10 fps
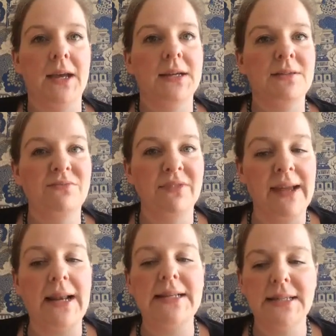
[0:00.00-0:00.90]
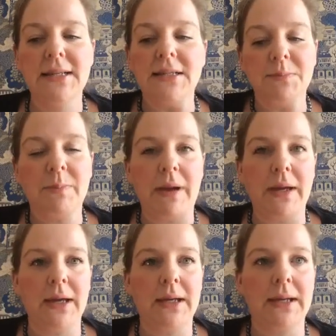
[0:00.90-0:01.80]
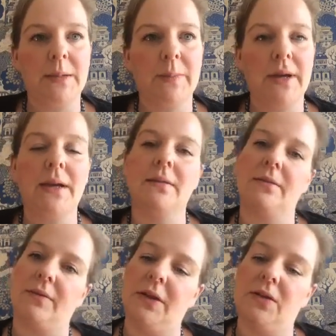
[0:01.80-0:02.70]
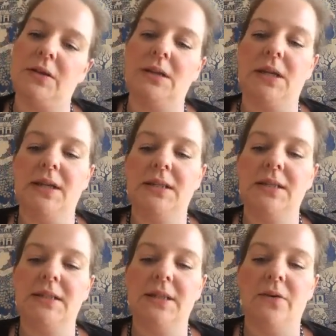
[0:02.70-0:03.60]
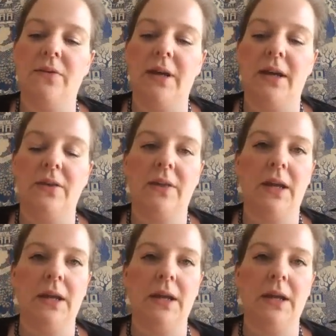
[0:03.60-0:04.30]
Reality's biting a little bit, the uncertainty of it, I think.